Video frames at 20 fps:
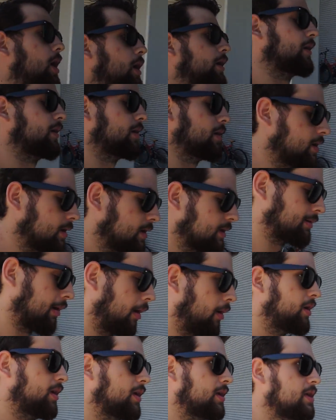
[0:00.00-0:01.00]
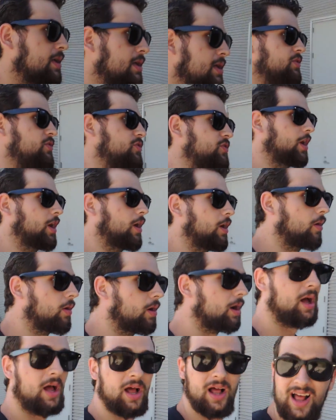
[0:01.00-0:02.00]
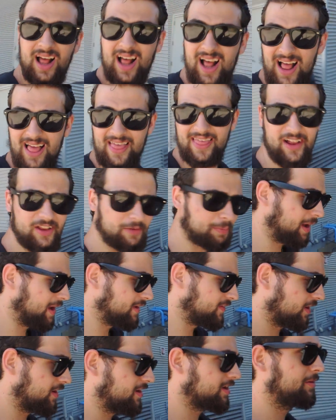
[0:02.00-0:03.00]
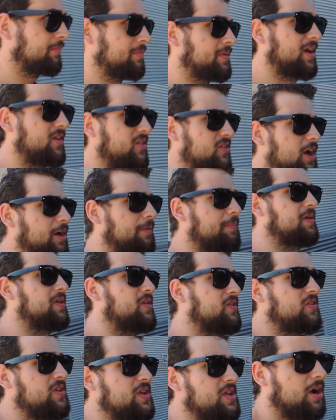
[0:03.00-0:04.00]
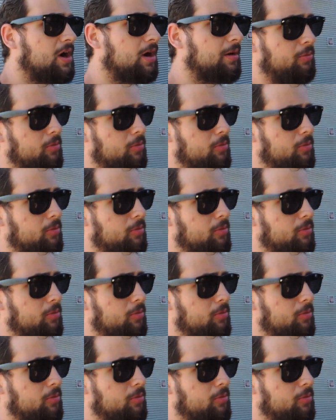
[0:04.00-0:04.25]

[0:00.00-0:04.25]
god. So that's the planetarium. Next up is the